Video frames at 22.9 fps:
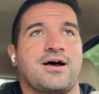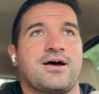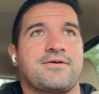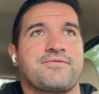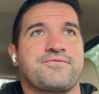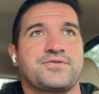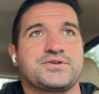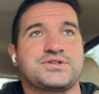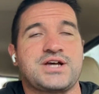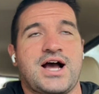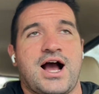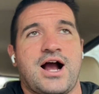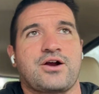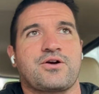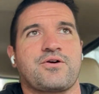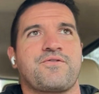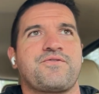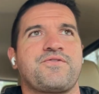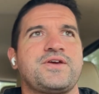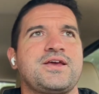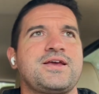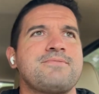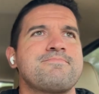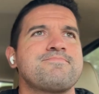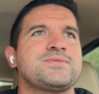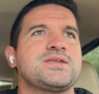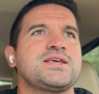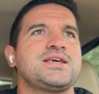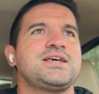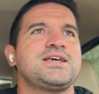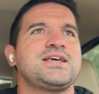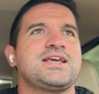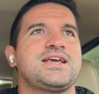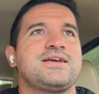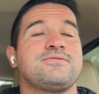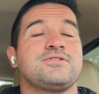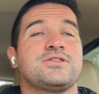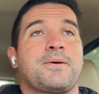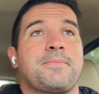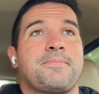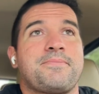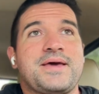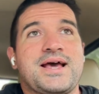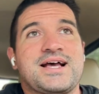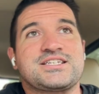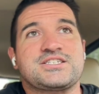photography. Even the
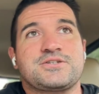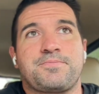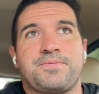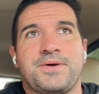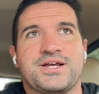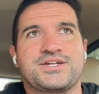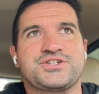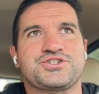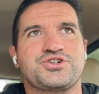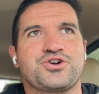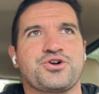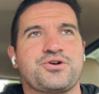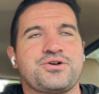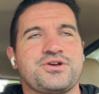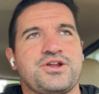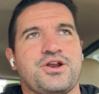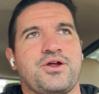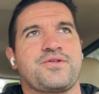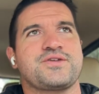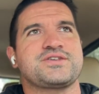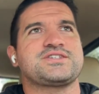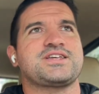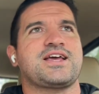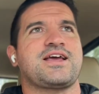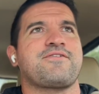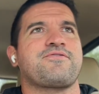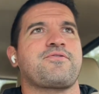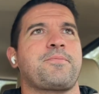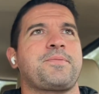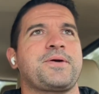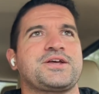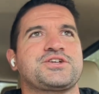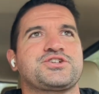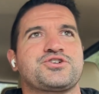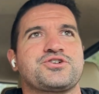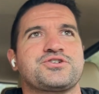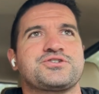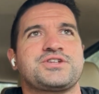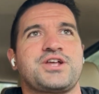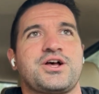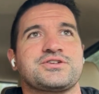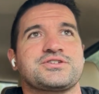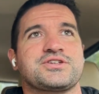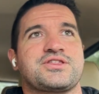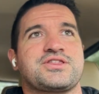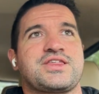best picture, they say if a picture
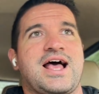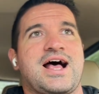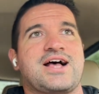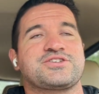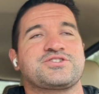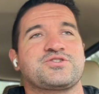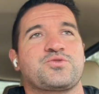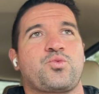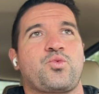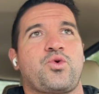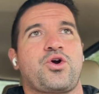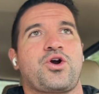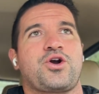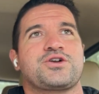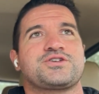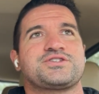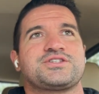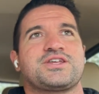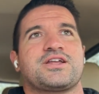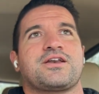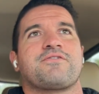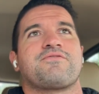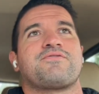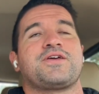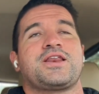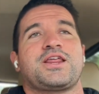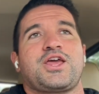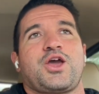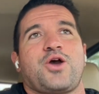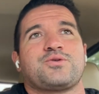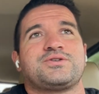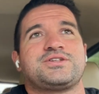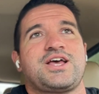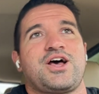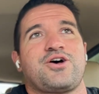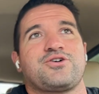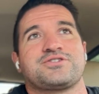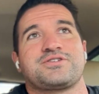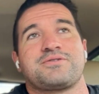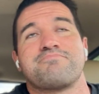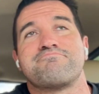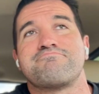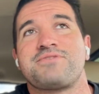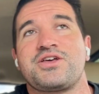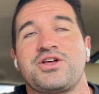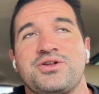tells 1,000 words, then a video tells
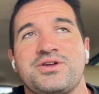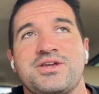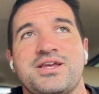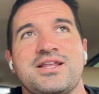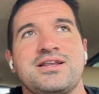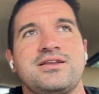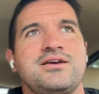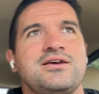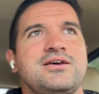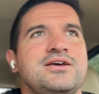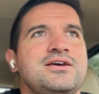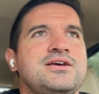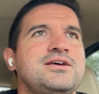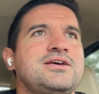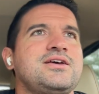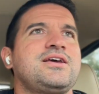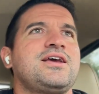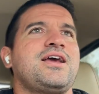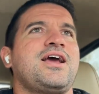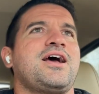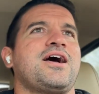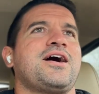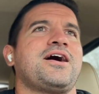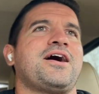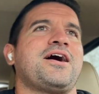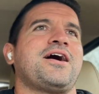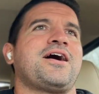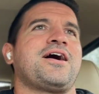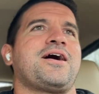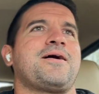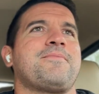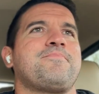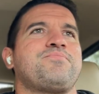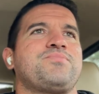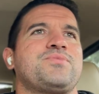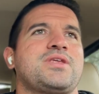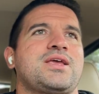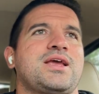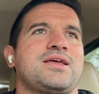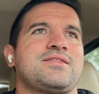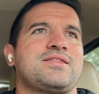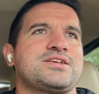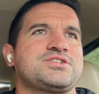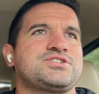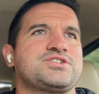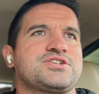1,000,000.
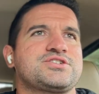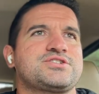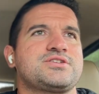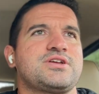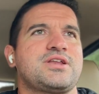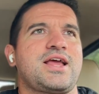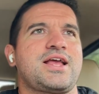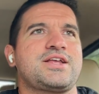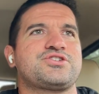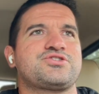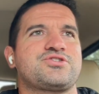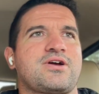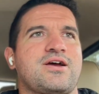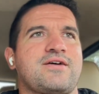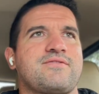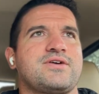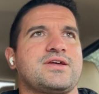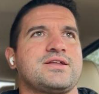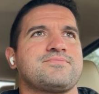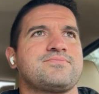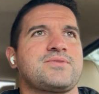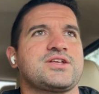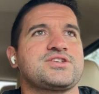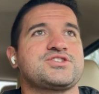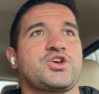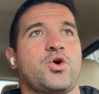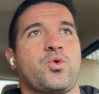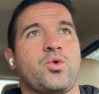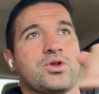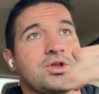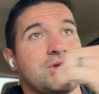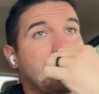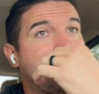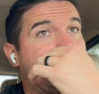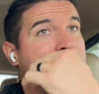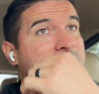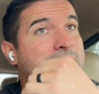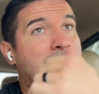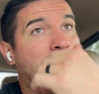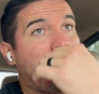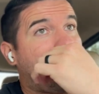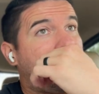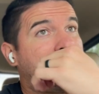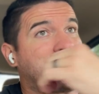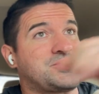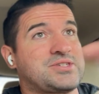And that's just the nature of it. And so we're learning about
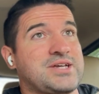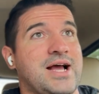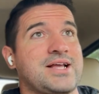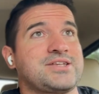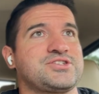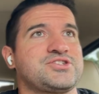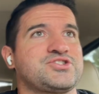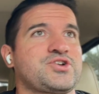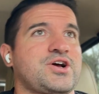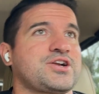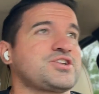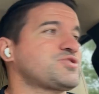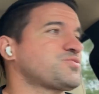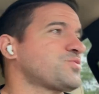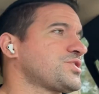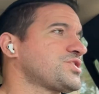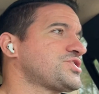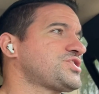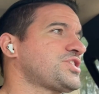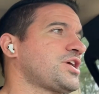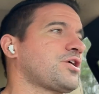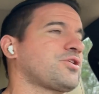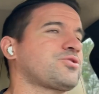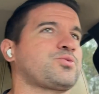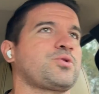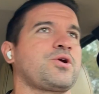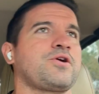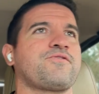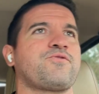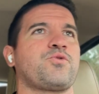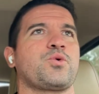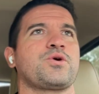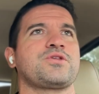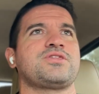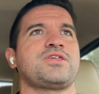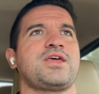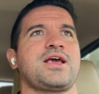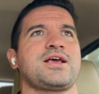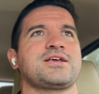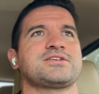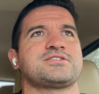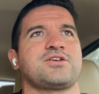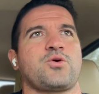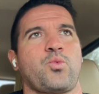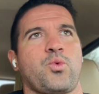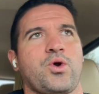websites. And so I just want to share 3 or 4
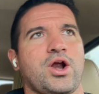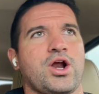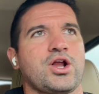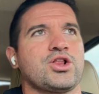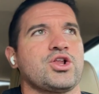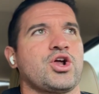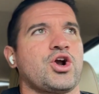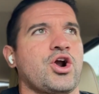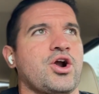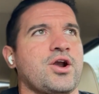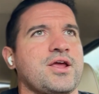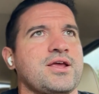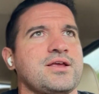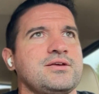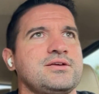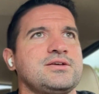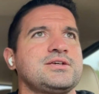things that we're learning